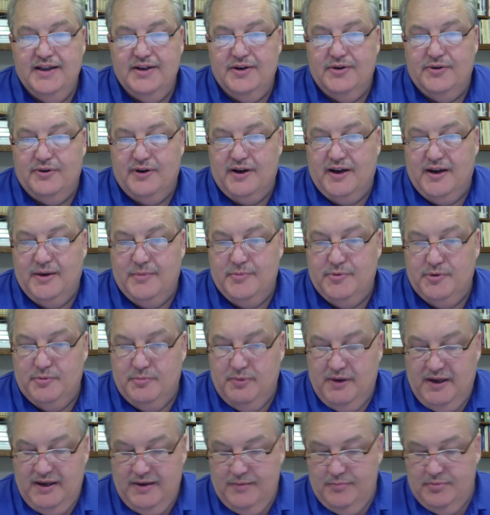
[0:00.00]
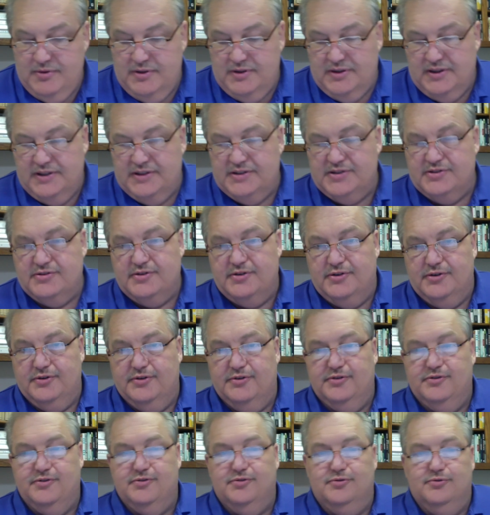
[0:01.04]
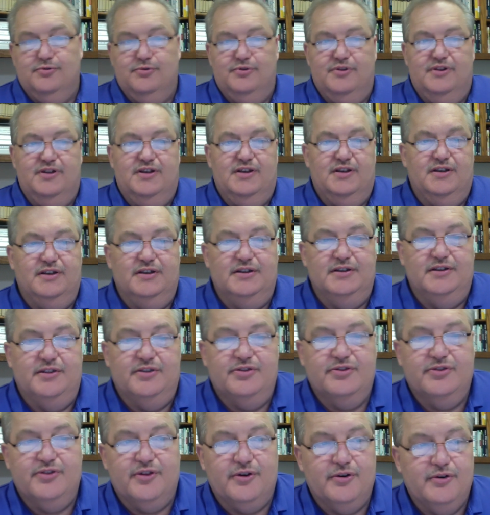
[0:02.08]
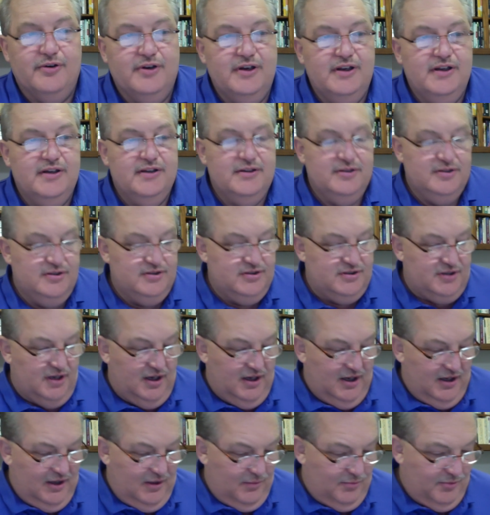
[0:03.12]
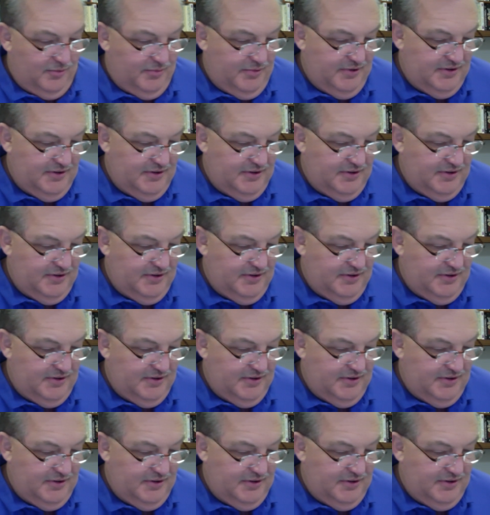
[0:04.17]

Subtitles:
grab your Bible and let's turn to the 30th Psalm.